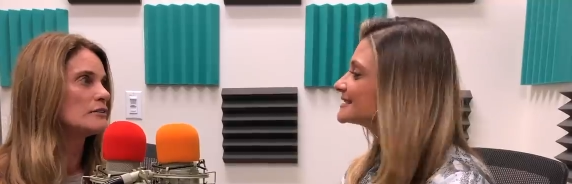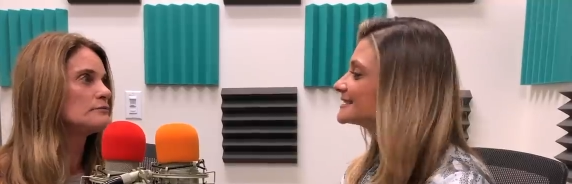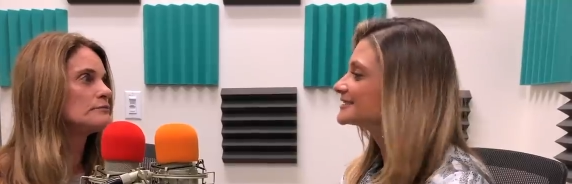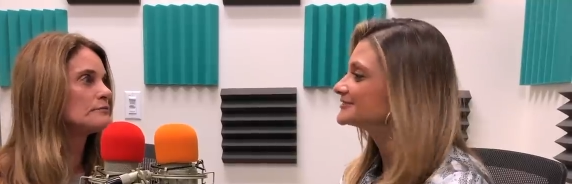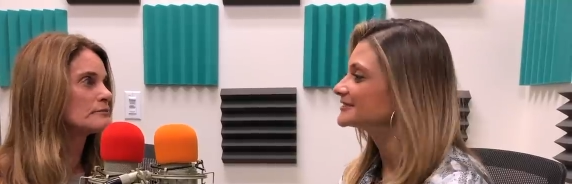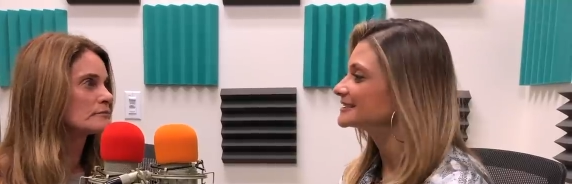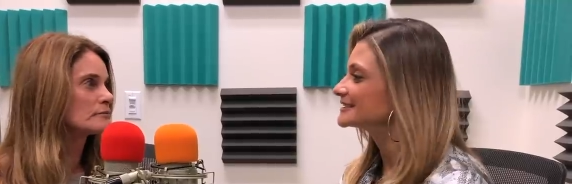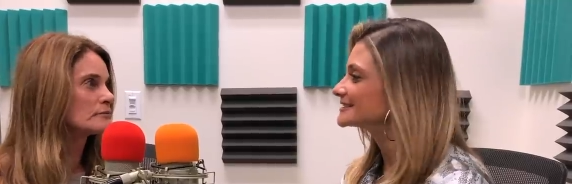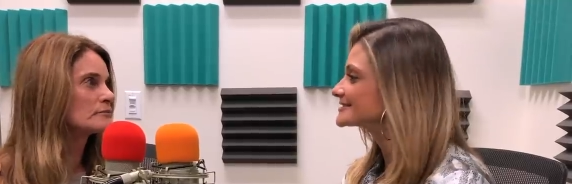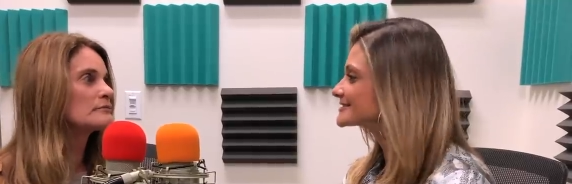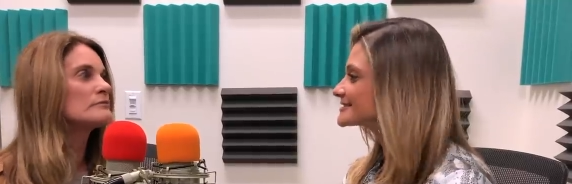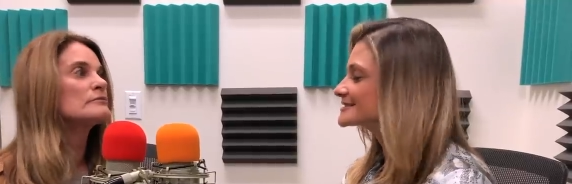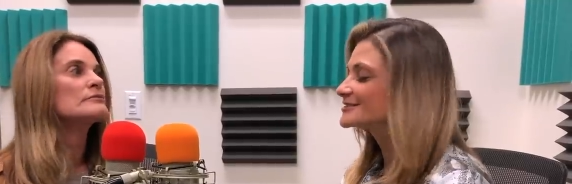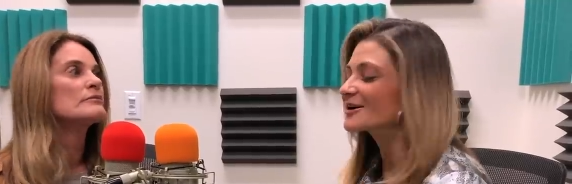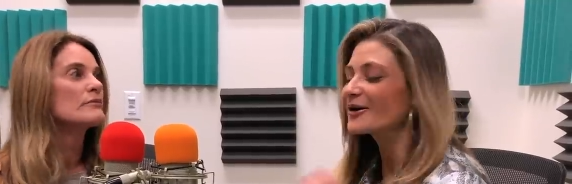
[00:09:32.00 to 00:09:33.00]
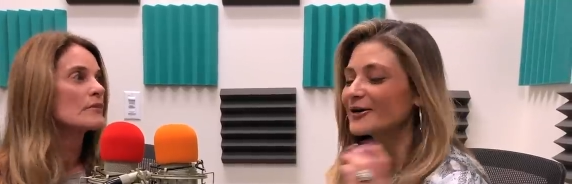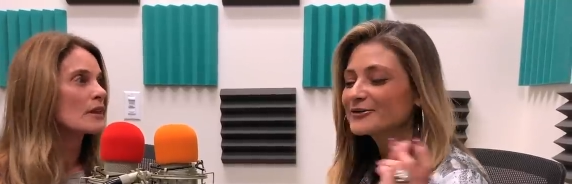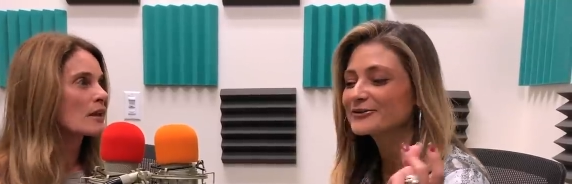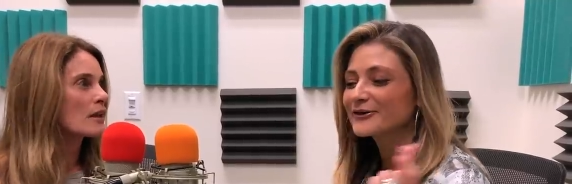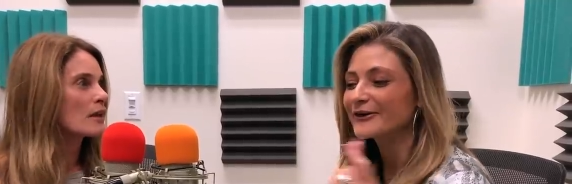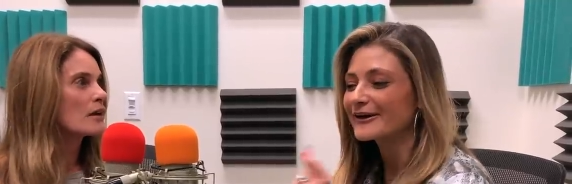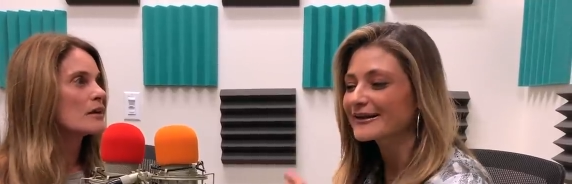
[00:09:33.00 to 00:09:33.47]
Speaker 1: the limit. Just
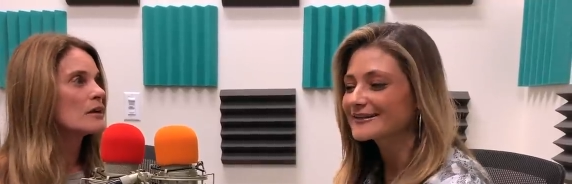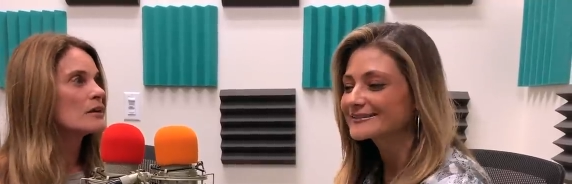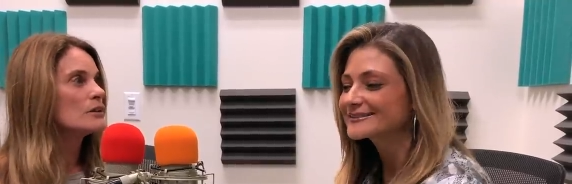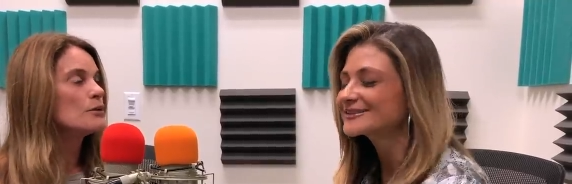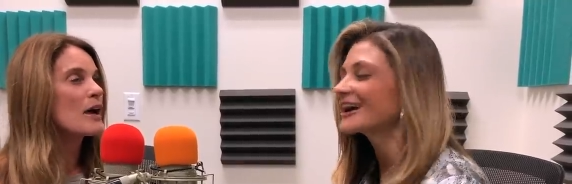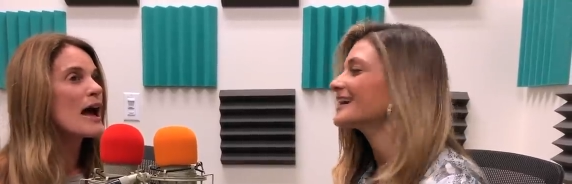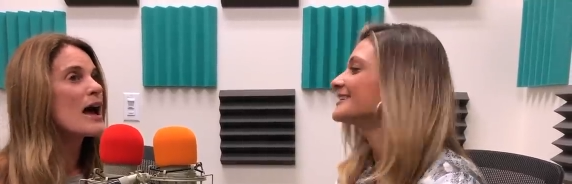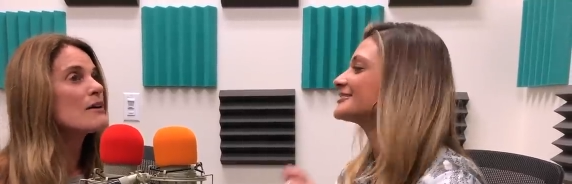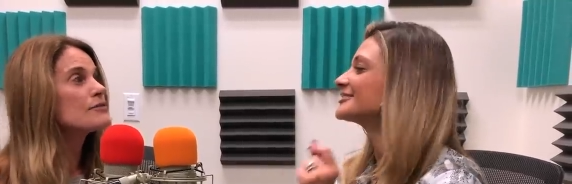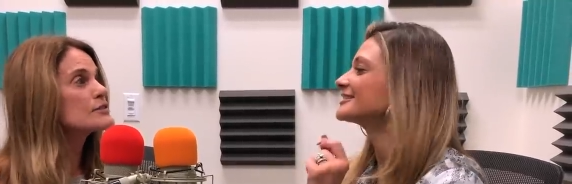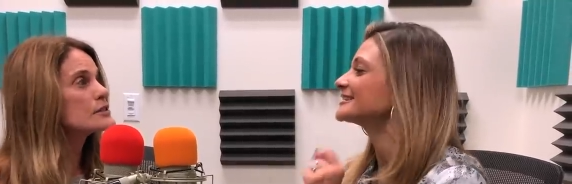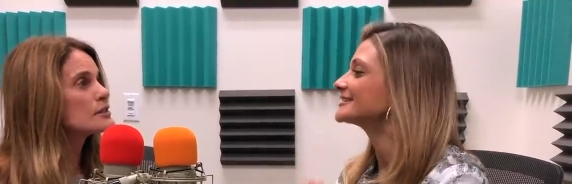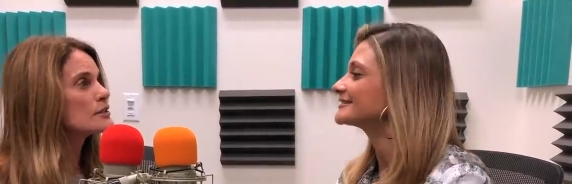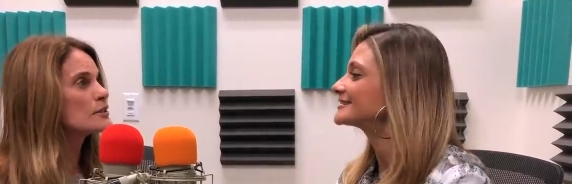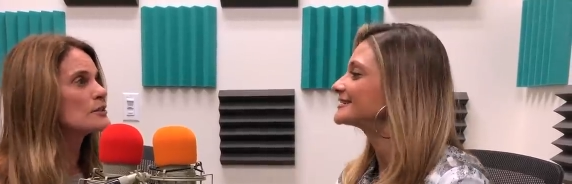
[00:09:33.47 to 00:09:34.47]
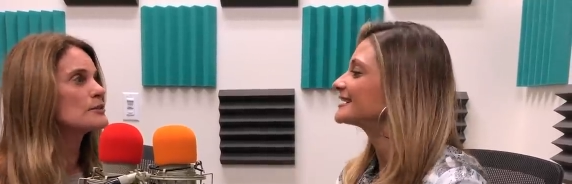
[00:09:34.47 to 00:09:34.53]
go for it. You have to.